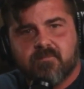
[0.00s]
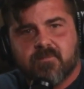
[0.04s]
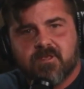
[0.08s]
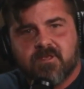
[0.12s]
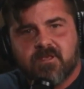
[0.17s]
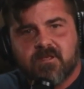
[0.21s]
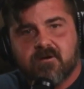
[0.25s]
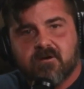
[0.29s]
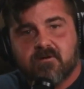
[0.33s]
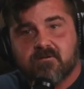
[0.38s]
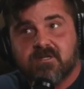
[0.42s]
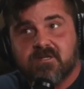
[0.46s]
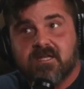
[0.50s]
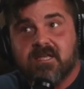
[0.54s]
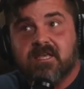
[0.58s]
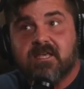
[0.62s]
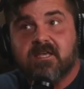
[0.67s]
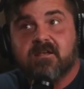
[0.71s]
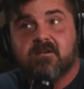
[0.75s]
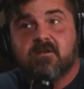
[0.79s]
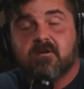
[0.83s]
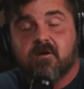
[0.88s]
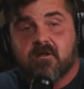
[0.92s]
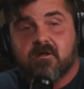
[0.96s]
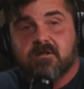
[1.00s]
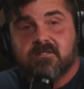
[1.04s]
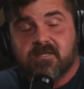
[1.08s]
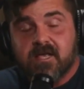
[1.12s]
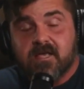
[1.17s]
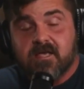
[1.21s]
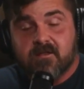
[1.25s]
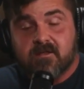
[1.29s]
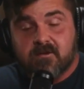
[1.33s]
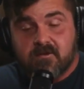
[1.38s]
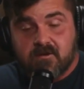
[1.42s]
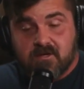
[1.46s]

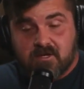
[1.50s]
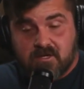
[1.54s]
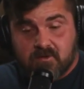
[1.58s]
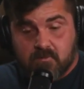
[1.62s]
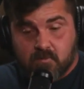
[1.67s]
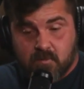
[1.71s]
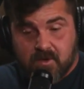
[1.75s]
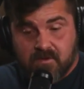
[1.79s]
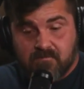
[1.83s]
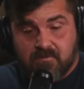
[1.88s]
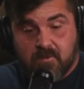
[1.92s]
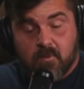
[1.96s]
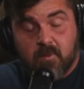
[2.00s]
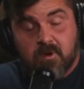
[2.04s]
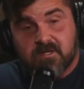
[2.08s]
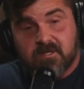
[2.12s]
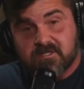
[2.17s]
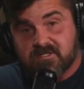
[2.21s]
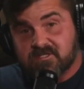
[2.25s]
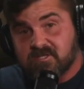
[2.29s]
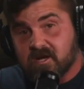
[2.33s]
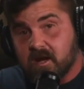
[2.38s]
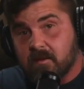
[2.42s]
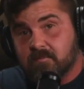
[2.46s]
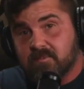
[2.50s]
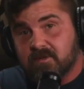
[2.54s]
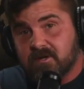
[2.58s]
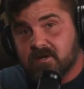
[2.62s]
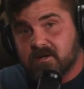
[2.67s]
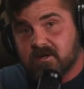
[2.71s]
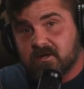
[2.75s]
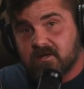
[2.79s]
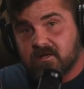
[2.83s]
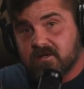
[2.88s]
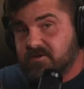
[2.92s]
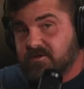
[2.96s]
If you want to stop
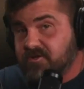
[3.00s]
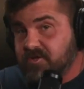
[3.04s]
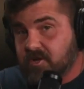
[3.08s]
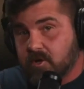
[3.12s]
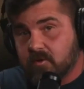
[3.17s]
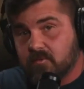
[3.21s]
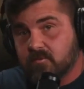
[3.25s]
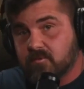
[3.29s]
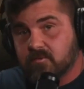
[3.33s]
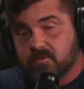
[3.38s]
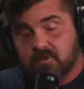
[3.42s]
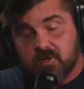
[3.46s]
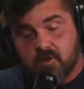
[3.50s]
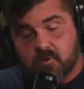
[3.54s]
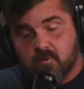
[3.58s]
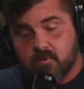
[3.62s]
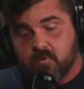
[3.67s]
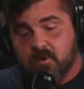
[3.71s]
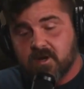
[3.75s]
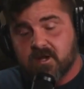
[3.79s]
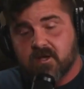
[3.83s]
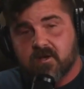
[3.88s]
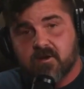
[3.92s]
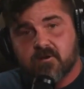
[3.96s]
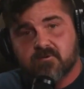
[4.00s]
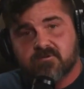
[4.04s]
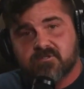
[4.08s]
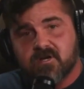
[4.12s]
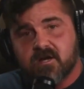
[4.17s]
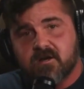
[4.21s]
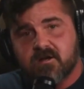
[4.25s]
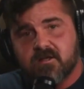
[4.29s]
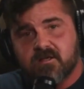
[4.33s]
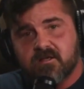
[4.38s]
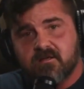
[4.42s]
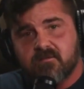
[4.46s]
Lyrica, don't quit it cold
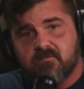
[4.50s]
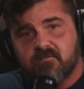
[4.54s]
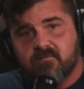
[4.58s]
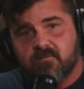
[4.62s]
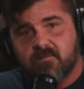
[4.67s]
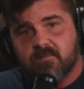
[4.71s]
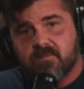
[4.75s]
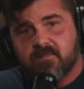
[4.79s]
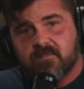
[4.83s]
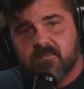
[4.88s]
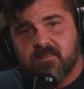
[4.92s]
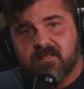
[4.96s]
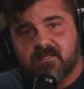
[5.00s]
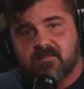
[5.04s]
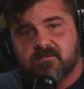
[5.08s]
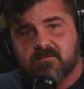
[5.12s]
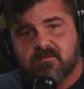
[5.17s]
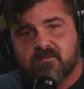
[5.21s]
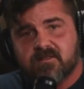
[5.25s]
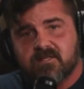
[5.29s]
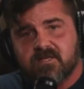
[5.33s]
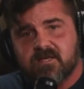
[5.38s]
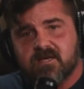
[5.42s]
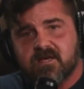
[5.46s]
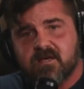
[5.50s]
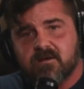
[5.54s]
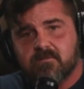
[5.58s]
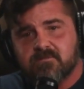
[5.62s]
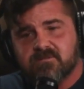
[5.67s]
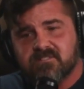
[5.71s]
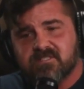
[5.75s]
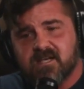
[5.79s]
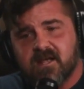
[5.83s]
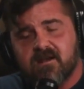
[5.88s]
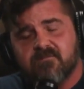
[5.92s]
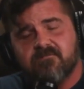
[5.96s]
turkey. The
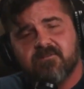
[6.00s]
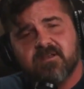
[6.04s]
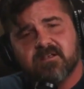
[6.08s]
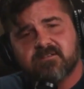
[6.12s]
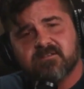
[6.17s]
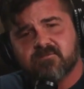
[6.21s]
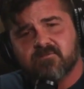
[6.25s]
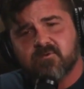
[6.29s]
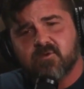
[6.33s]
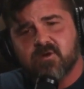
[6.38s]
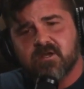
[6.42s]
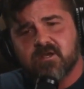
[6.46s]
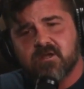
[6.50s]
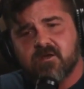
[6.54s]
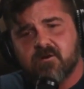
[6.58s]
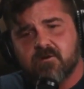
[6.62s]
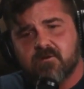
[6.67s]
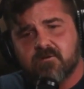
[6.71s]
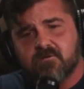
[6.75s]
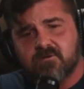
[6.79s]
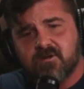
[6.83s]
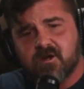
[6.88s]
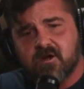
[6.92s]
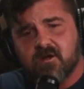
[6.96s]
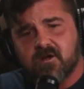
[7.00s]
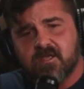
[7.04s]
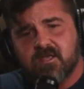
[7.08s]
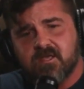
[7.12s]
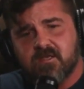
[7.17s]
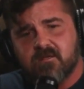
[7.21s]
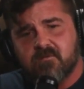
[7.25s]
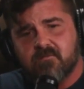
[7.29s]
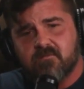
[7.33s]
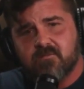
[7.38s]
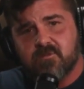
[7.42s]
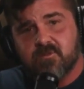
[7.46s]
side effects of quitting cold
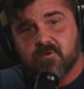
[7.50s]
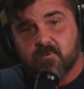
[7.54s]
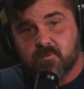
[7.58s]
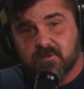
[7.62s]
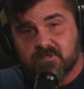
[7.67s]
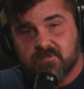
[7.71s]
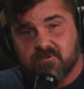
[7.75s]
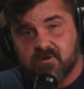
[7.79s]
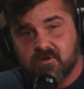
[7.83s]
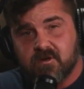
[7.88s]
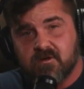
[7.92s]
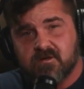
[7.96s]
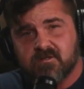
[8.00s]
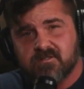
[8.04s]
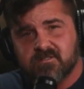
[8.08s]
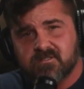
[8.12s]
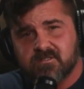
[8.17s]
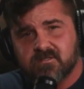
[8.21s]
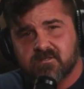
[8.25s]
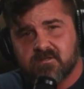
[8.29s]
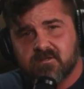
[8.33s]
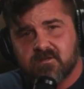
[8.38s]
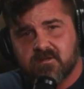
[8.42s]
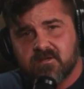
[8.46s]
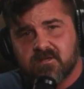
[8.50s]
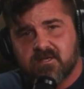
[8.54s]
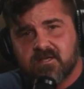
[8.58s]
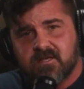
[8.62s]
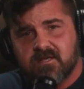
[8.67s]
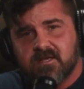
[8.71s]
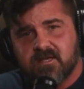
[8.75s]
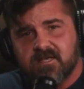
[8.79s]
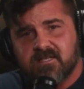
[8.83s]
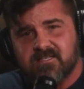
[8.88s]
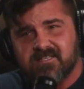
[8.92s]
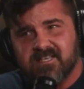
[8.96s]
turkey, the withdrawals,
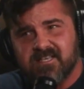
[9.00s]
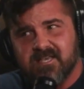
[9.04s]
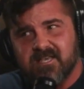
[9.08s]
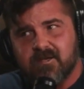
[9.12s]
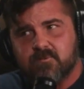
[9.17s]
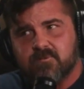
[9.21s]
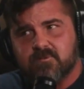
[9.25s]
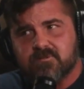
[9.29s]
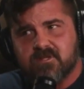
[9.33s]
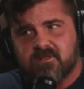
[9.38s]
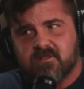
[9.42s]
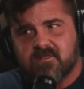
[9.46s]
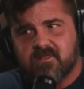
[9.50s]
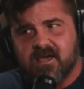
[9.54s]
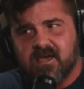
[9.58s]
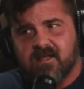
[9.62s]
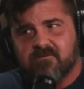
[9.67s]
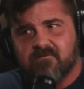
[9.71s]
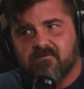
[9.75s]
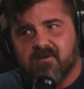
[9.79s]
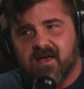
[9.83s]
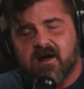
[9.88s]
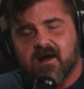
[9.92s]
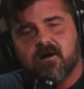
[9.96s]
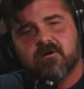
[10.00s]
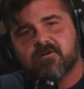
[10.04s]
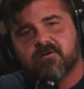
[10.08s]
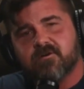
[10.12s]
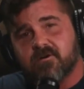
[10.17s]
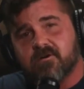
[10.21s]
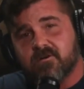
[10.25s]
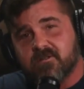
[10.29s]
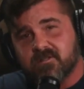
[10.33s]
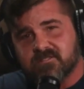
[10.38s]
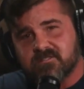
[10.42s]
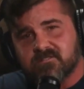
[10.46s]
is equal to that of
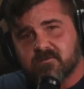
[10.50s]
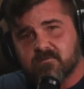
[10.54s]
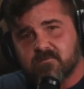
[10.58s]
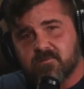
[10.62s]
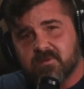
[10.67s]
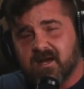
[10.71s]
alcoholism.